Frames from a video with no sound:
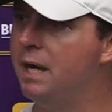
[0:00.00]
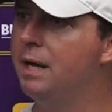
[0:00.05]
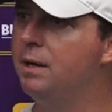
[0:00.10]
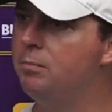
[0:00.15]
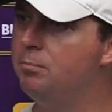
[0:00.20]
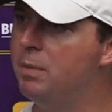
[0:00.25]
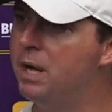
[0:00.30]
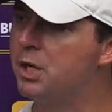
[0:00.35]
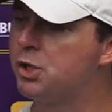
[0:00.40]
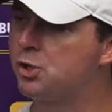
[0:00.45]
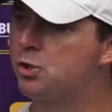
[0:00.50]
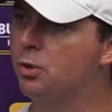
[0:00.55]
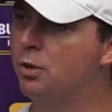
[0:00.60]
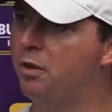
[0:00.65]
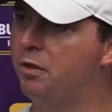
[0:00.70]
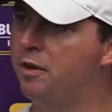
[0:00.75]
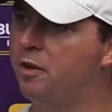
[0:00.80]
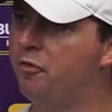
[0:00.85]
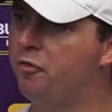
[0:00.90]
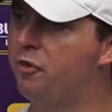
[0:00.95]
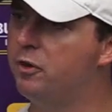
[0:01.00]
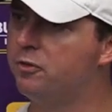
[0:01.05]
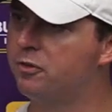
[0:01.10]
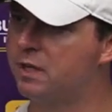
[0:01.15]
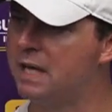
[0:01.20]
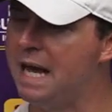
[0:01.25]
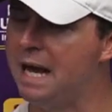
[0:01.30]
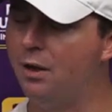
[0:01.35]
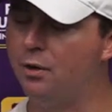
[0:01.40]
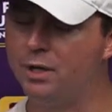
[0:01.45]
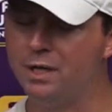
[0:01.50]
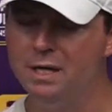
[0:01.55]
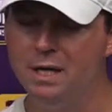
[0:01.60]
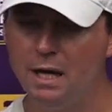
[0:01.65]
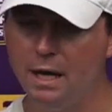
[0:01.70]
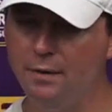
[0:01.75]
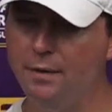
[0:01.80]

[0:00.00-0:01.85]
and make sure that their physicality